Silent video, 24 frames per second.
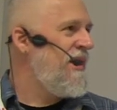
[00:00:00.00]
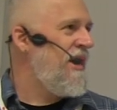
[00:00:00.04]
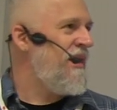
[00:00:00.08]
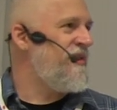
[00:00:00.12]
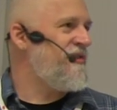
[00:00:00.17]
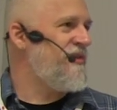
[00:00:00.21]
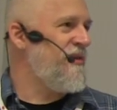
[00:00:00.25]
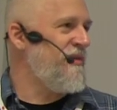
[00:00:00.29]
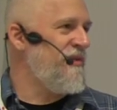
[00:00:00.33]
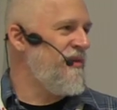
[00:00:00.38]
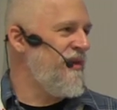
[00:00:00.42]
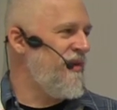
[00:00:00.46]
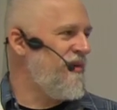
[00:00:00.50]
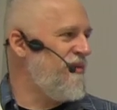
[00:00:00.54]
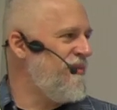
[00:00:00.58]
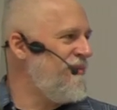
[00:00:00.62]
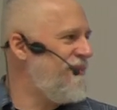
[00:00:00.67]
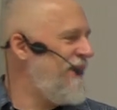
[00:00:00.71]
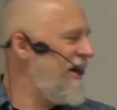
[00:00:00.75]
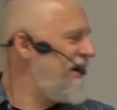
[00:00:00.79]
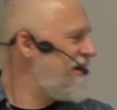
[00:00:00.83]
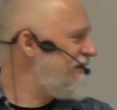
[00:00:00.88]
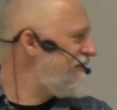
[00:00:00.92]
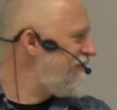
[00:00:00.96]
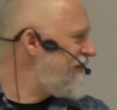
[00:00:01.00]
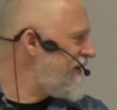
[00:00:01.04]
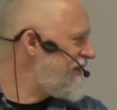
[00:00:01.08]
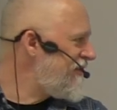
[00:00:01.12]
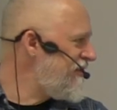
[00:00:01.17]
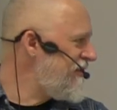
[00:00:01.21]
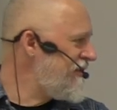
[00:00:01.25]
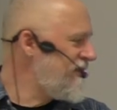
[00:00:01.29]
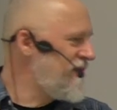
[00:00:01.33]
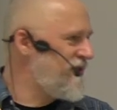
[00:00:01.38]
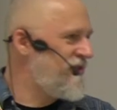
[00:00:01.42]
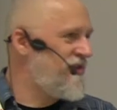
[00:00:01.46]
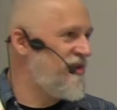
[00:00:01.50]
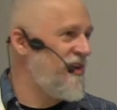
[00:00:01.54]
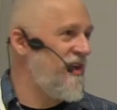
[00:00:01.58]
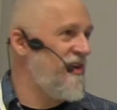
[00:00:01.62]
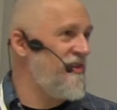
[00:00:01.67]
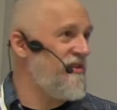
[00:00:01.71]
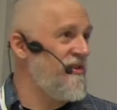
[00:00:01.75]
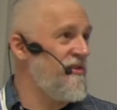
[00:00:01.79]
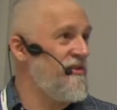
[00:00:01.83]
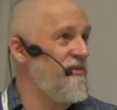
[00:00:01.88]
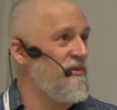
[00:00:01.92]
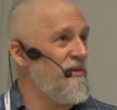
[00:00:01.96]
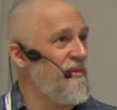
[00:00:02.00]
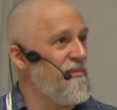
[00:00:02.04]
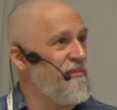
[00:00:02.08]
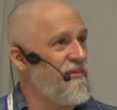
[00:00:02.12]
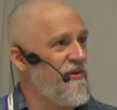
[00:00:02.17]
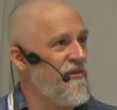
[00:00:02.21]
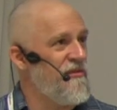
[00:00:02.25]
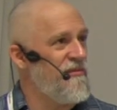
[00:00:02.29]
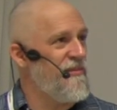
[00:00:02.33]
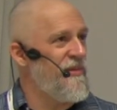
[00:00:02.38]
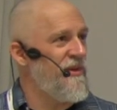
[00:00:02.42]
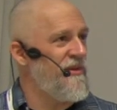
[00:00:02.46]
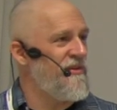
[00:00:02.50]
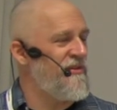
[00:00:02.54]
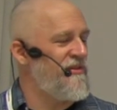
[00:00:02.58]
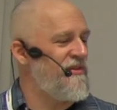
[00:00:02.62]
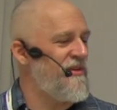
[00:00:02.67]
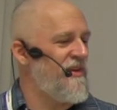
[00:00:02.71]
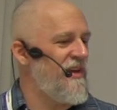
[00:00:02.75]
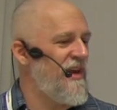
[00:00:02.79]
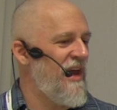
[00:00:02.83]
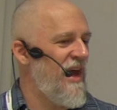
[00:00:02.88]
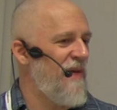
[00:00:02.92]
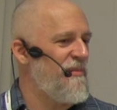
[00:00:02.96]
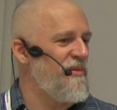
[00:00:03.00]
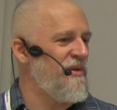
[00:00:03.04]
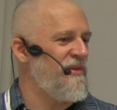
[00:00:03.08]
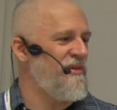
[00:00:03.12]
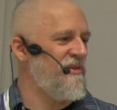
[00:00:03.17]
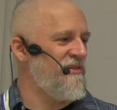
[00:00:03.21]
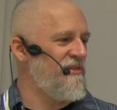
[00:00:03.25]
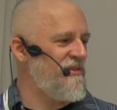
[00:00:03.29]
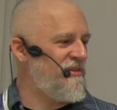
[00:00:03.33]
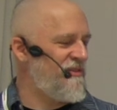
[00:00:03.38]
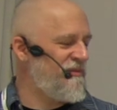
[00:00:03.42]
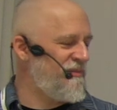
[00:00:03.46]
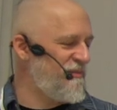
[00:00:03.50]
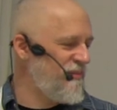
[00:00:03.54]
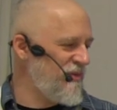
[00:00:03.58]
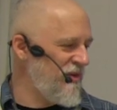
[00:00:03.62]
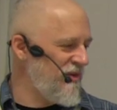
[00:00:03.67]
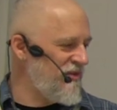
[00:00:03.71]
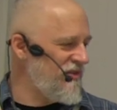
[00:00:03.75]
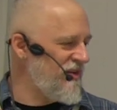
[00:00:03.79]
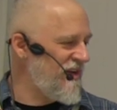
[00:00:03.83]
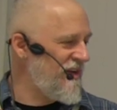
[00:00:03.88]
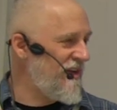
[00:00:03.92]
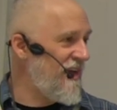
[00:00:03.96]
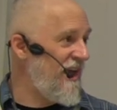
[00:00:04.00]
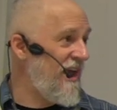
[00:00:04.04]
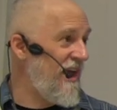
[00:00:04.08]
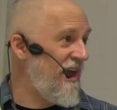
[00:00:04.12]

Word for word: And so no bug fixes or changes or improvements that happen to project